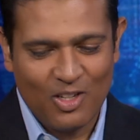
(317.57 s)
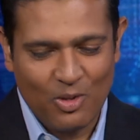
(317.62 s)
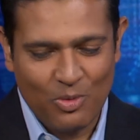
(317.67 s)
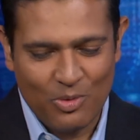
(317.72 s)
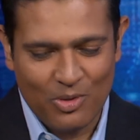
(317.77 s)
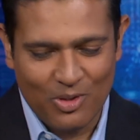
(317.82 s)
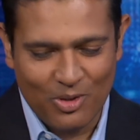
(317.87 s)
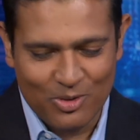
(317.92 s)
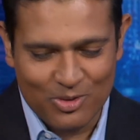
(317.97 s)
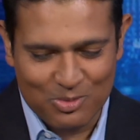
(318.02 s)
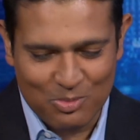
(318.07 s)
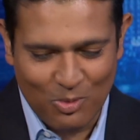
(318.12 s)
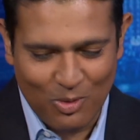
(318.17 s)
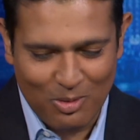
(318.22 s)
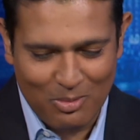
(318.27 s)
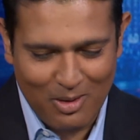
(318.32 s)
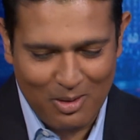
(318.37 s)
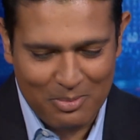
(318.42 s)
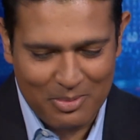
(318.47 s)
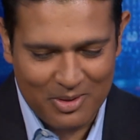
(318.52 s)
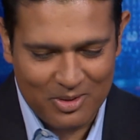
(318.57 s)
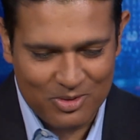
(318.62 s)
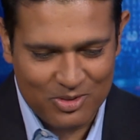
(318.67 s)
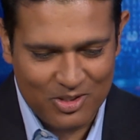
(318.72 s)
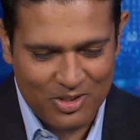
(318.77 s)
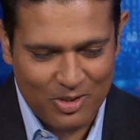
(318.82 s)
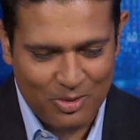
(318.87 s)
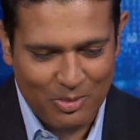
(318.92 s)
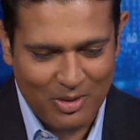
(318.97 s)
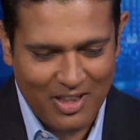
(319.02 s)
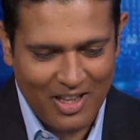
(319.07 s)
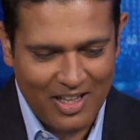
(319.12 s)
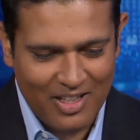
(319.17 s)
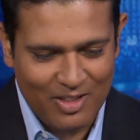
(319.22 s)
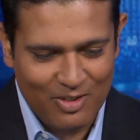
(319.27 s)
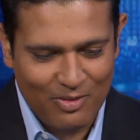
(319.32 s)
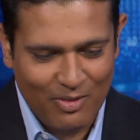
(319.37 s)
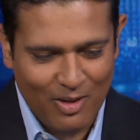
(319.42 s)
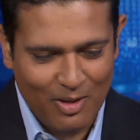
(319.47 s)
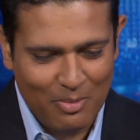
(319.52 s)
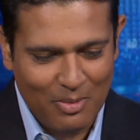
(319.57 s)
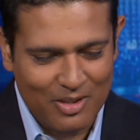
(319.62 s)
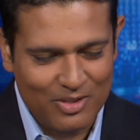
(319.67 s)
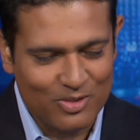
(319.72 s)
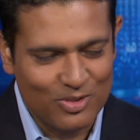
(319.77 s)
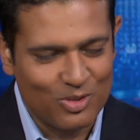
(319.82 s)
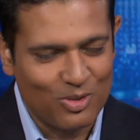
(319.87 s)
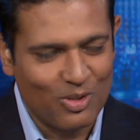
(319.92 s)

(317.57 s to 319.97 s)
No one knows more about beetles than you, but thank you very much for